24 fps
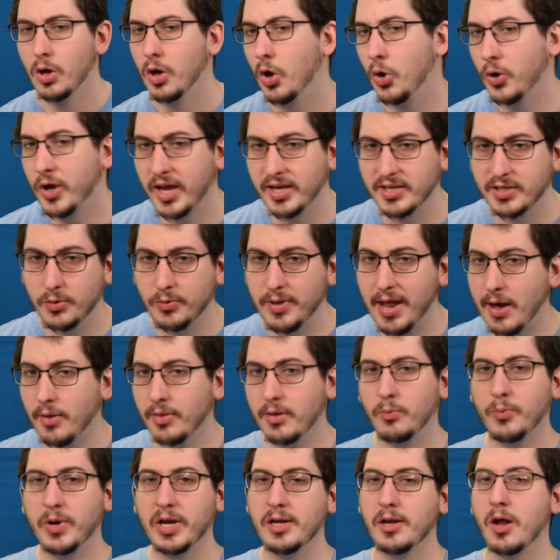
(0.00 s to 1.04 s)
Okay, so now
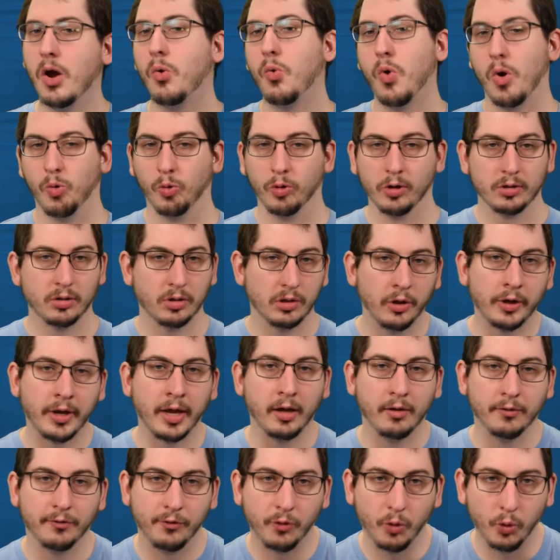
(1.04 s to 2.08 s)
that we know what we're
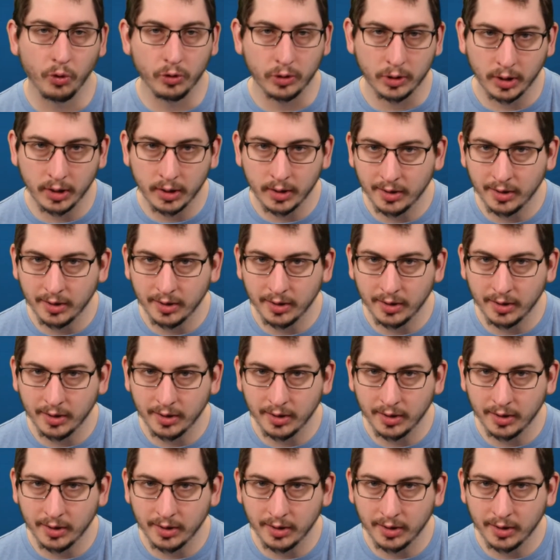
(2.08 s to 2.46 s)
looking for,